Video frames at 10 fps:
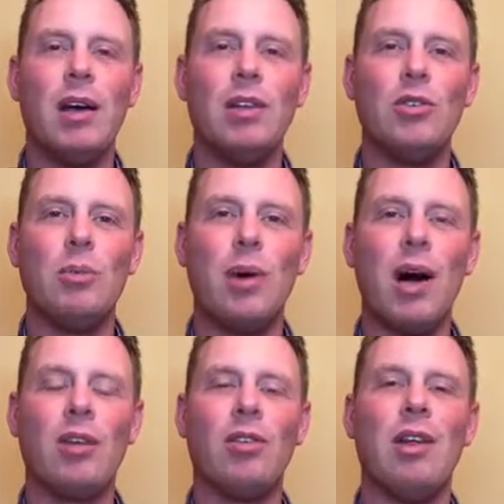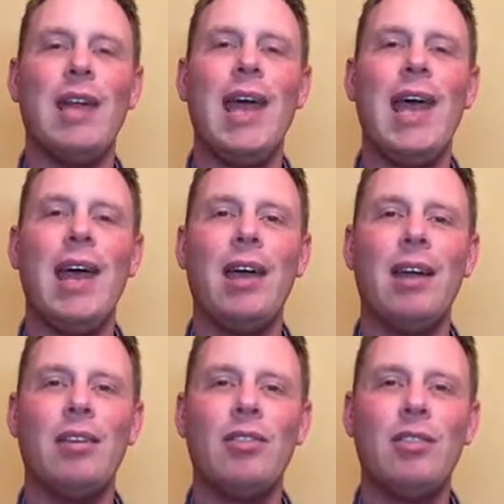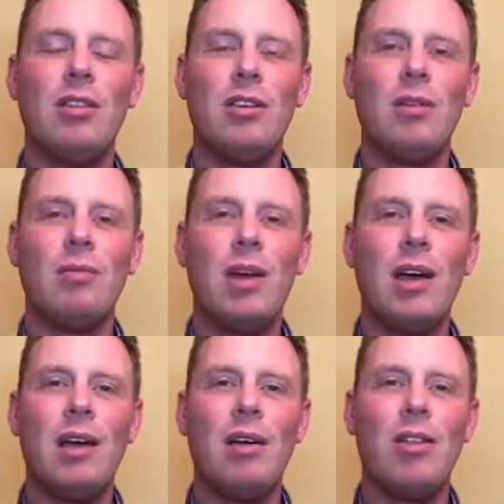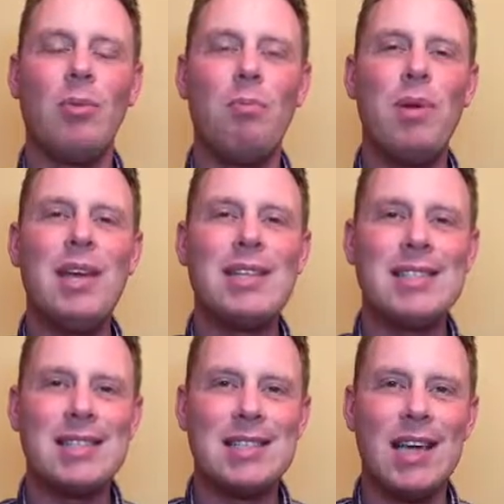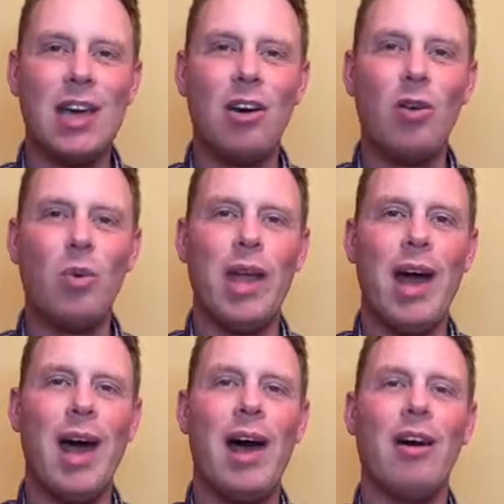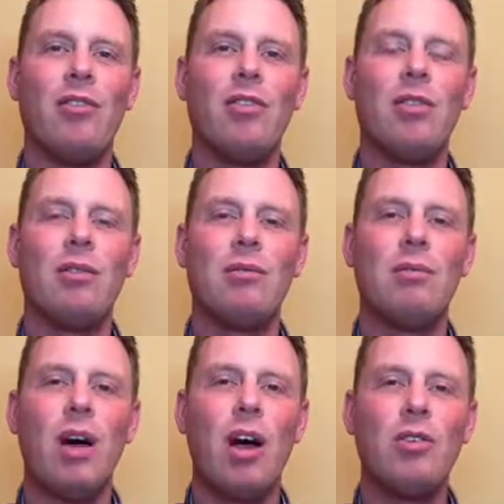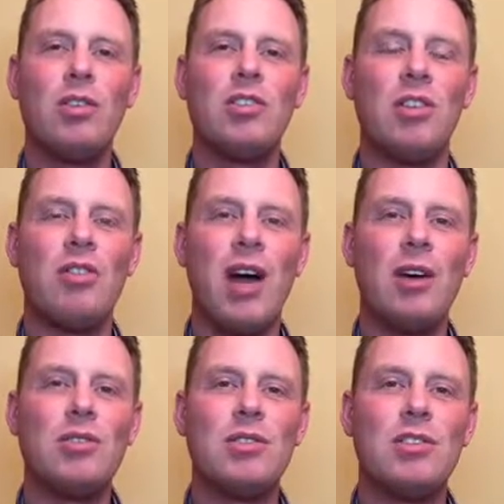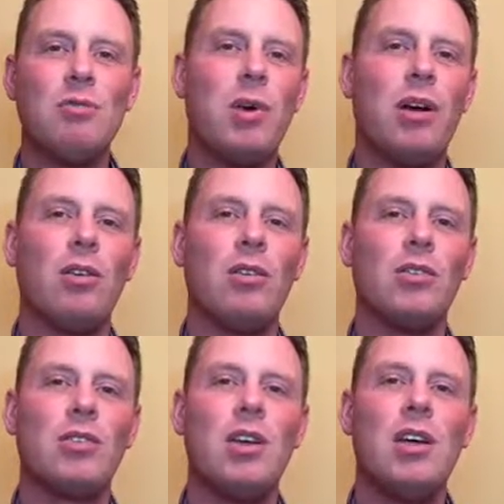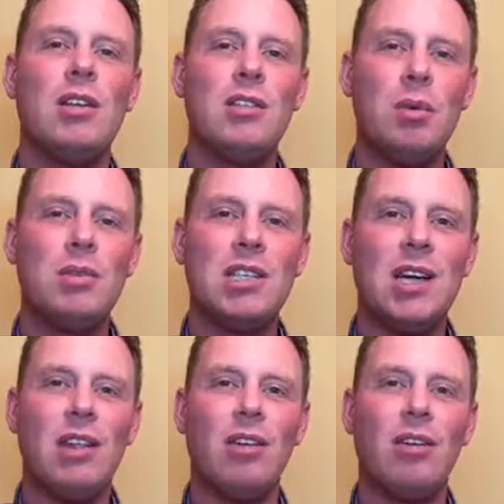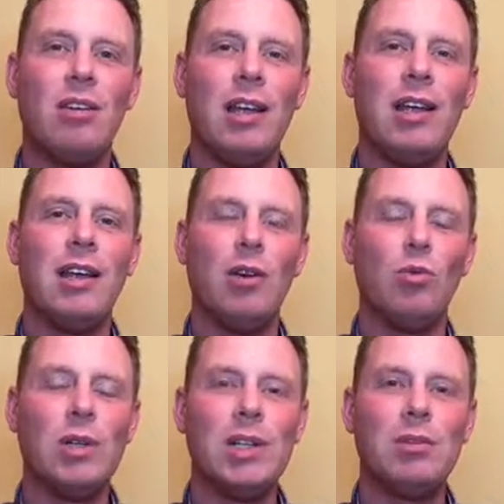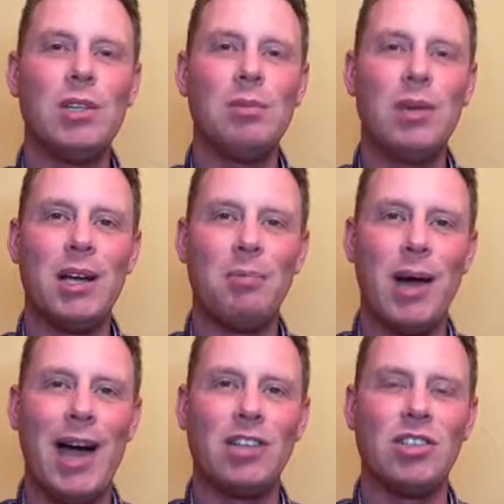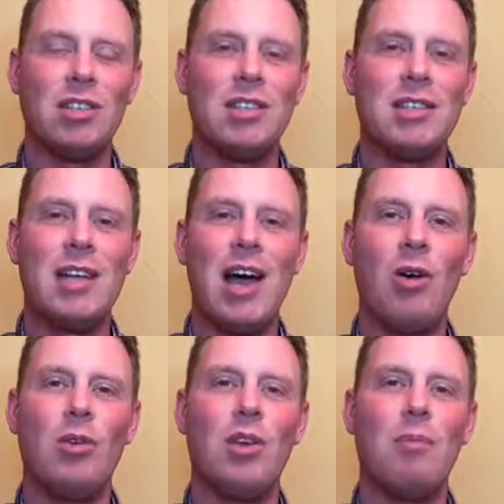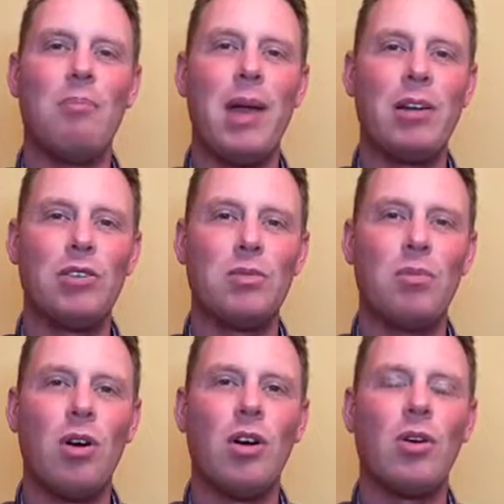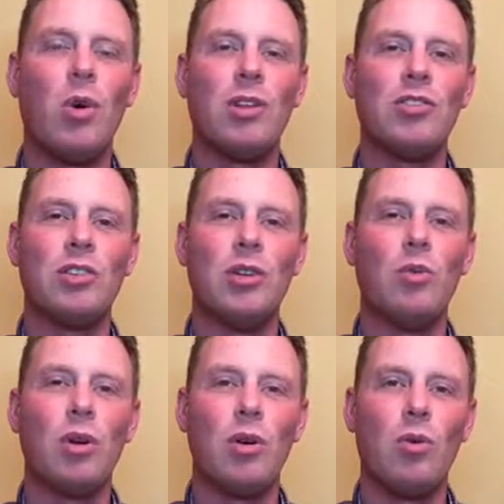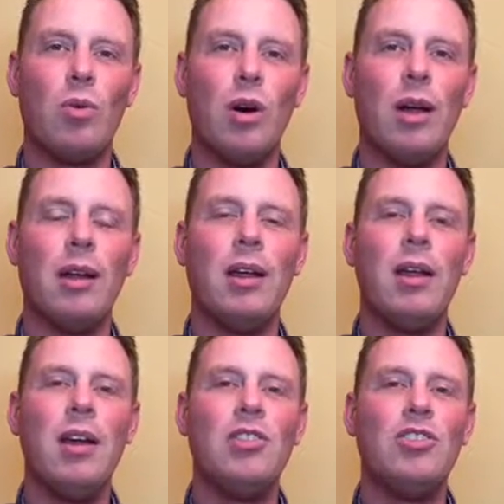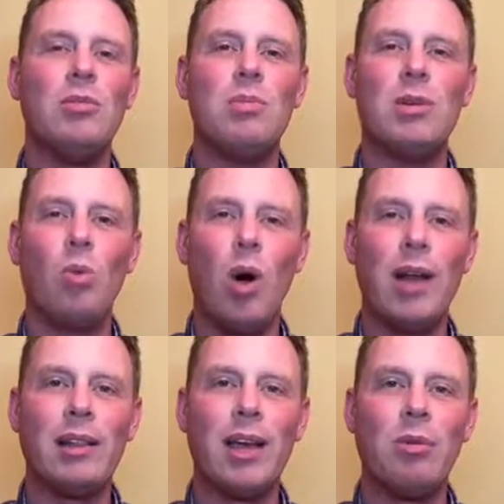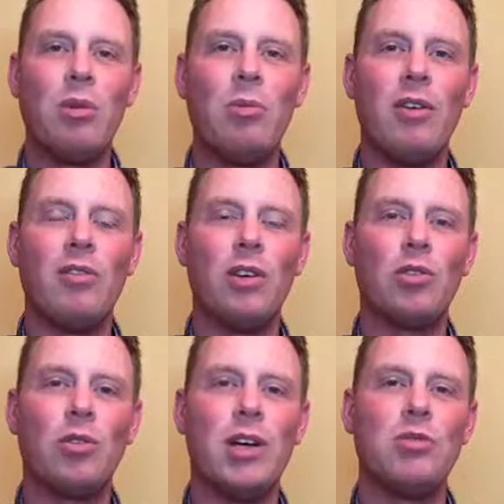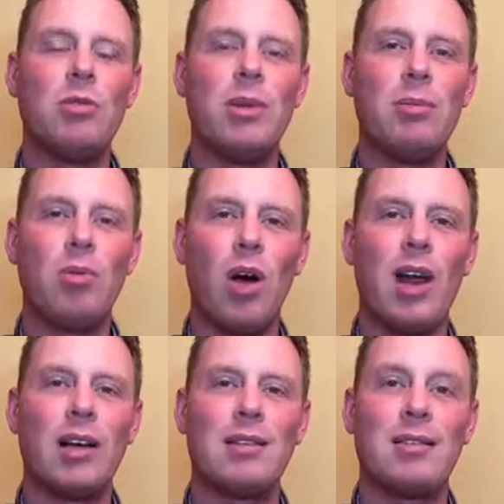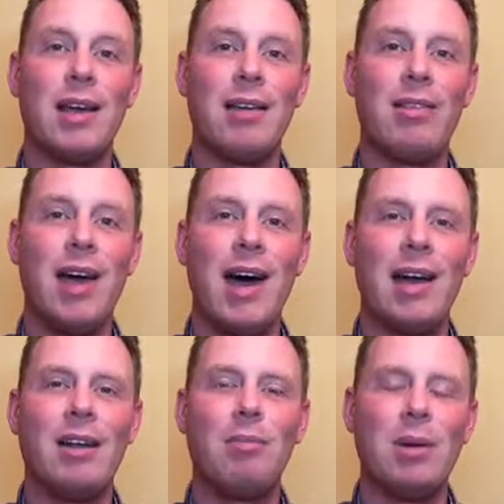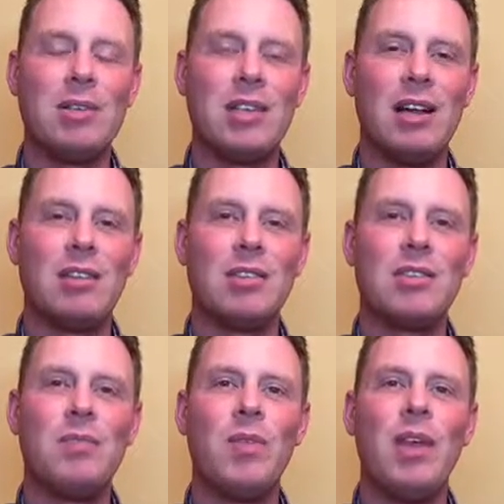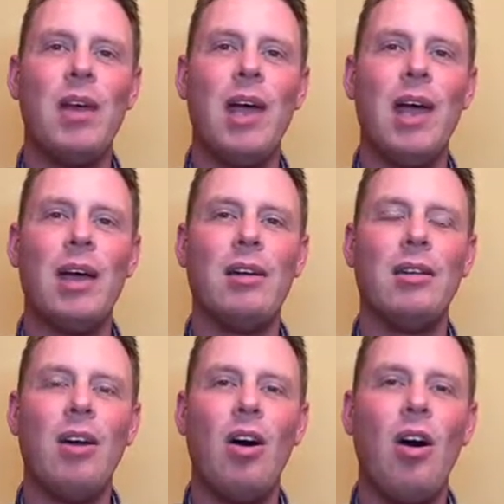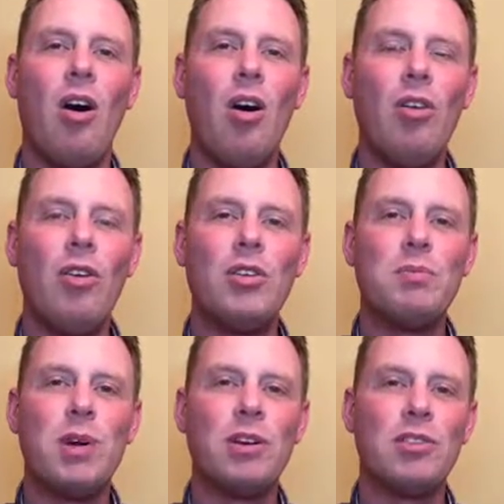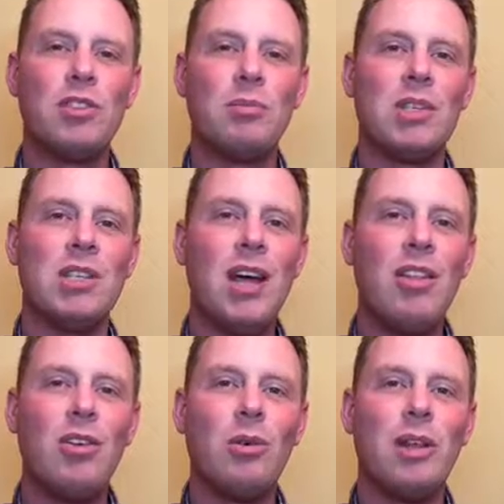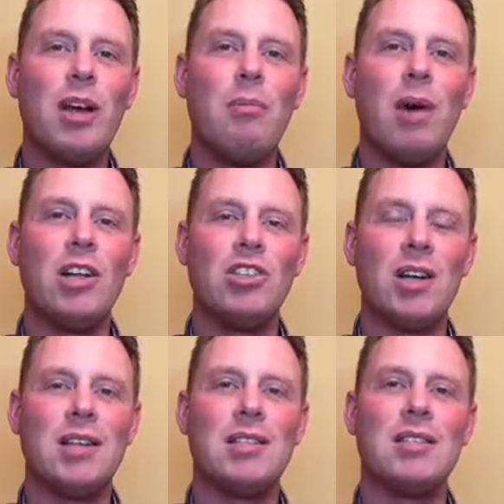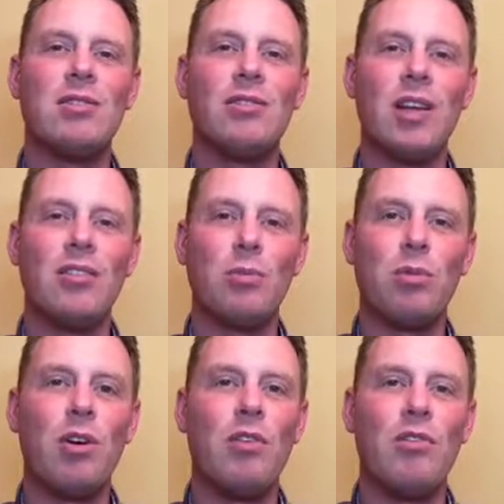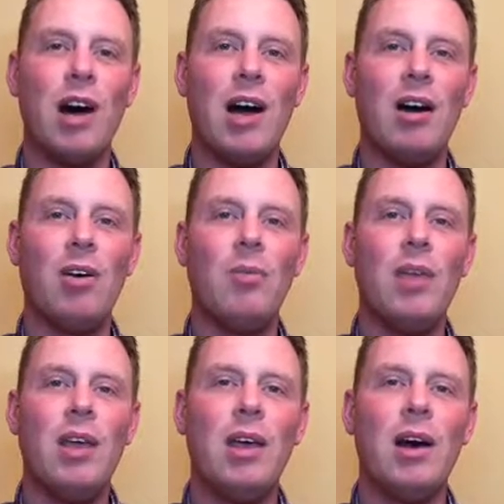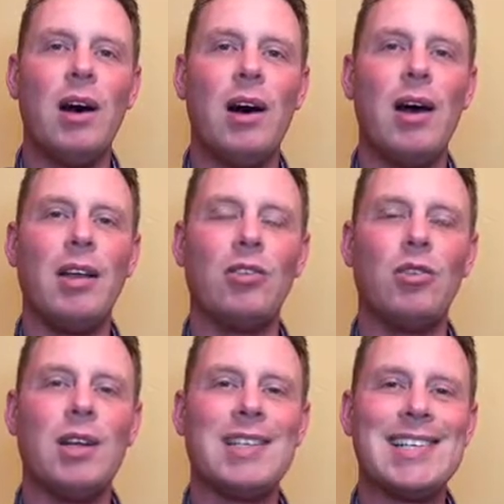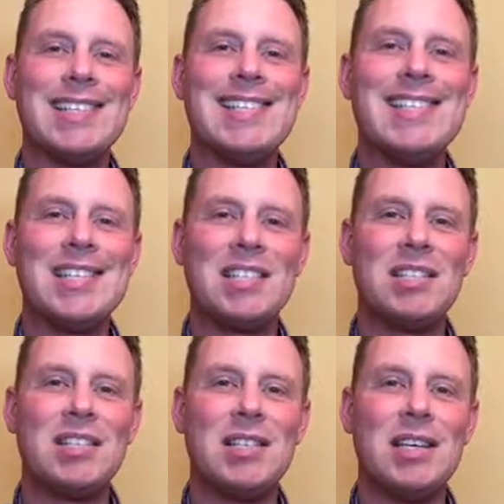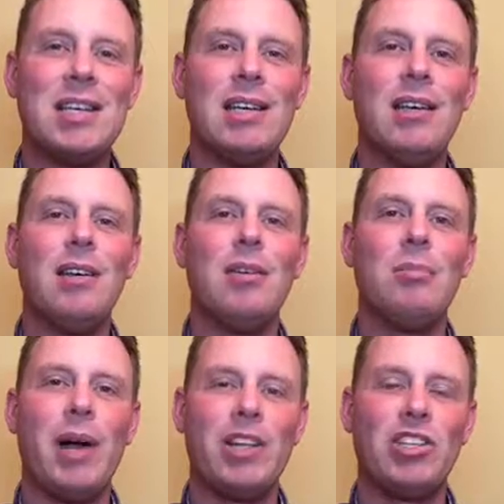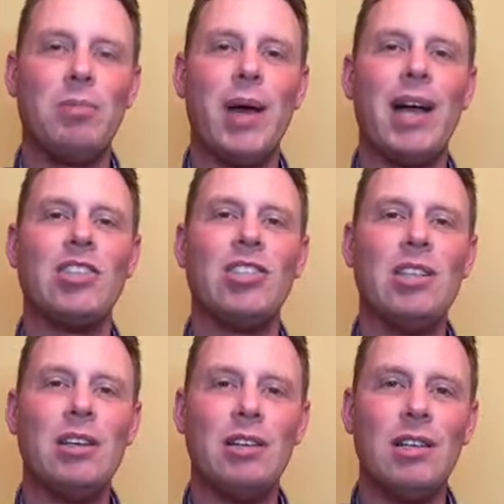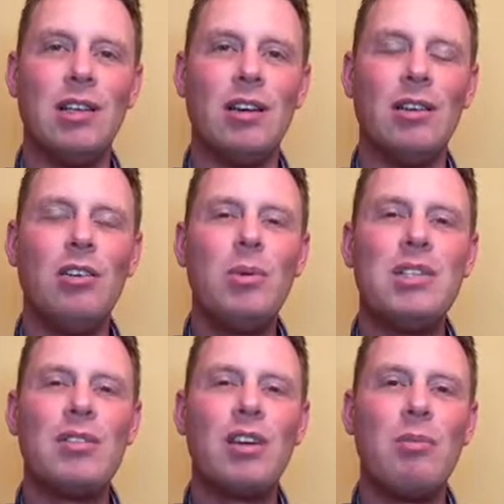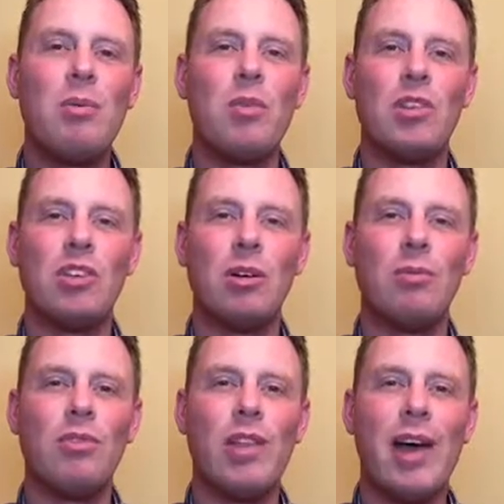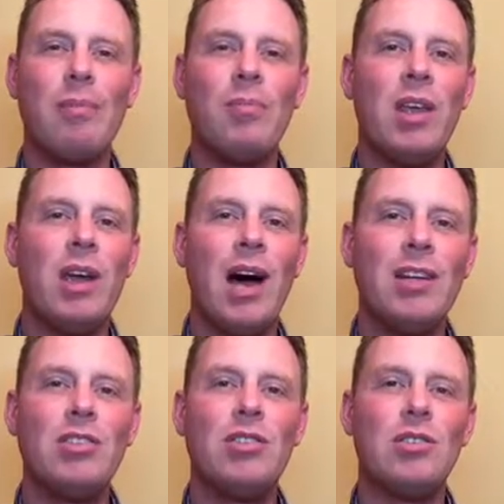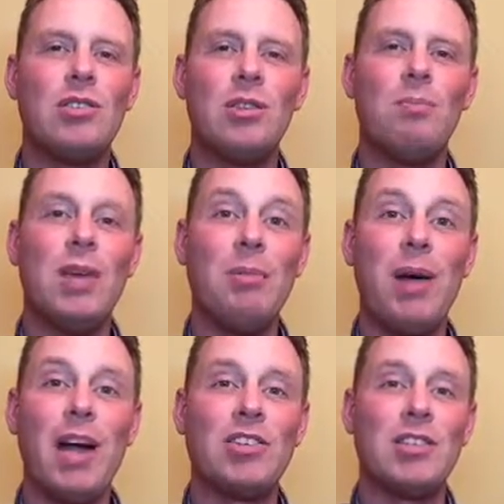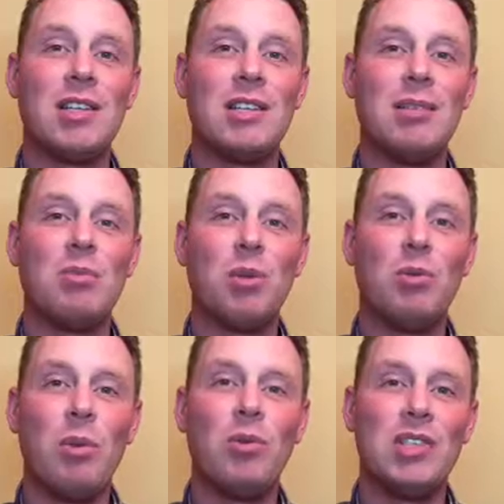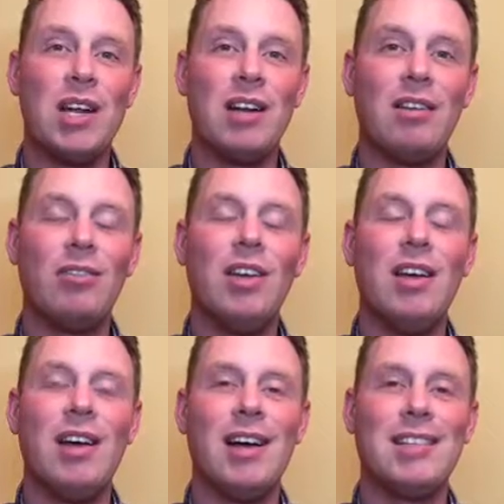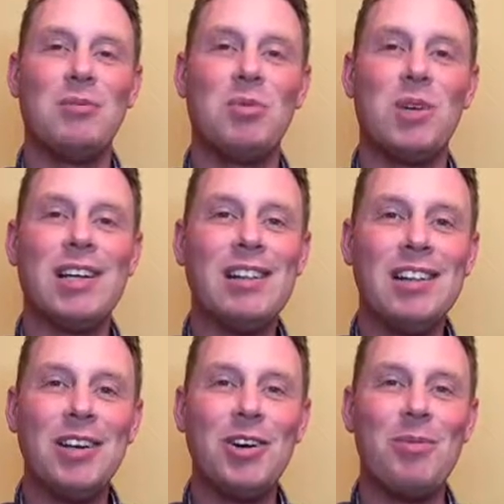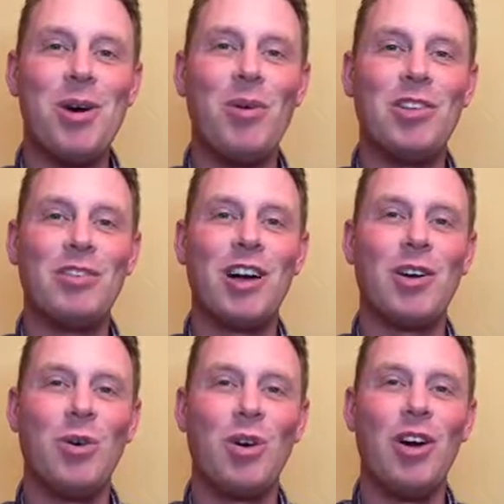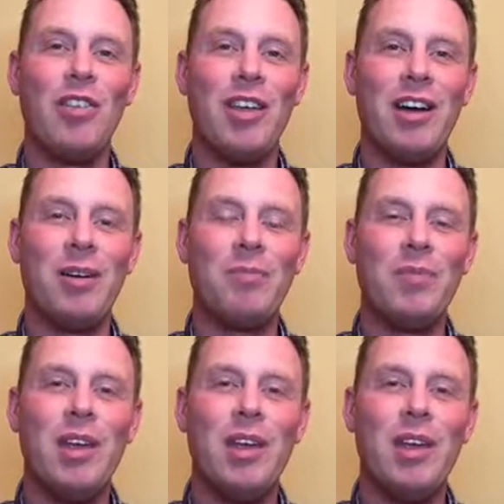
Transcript: into a bottle. And at the biggest scale, we have hundreds to thousands of barrels dumped together in a really, really big batch. And this is how you get Maker's Mark, Wild Turkey 101, Jim Beam White Label, Buffalo Trace, real big products like that, big sellers. And all those barrels dumped together really homogenizes the flavor profile and creates a consistency batch to batch, year to year. And nobody's ever come up with a term for that. I just use the term big batch because that seems pretty representative. It seems pretty clear about what you've got going on there.